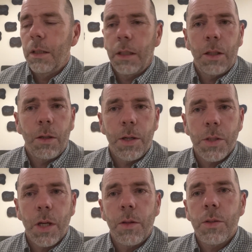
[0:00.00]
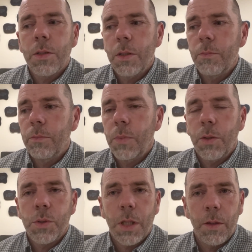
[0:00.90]
Encourage others to
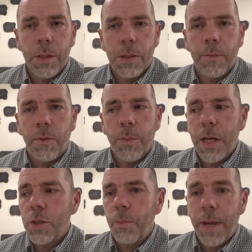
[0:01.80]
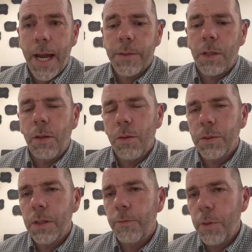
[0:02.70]
share this information, pass it along,
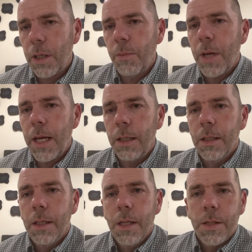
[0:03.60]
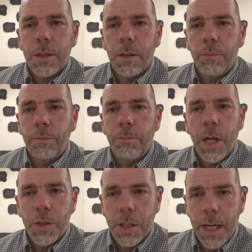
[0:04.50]
see if we can make some
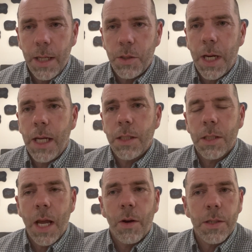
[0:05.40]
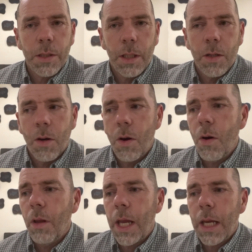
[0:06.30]
much needed changes down at City
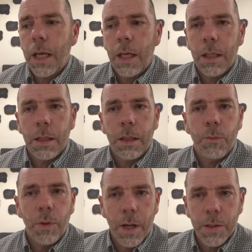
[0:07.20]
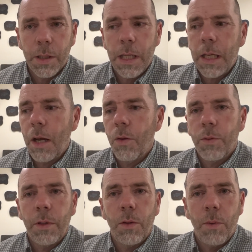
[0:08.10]
Hall and with our City
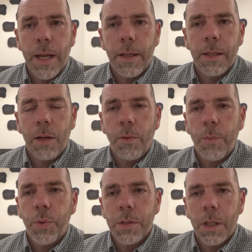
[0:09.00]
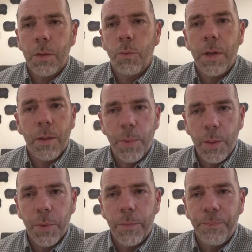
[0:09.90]
Council in the way that they represent we the
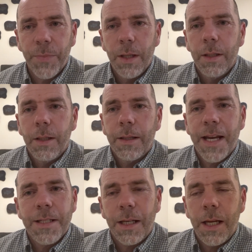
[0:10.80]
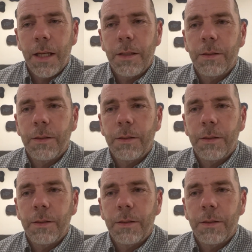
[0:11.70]
people. Thanks again.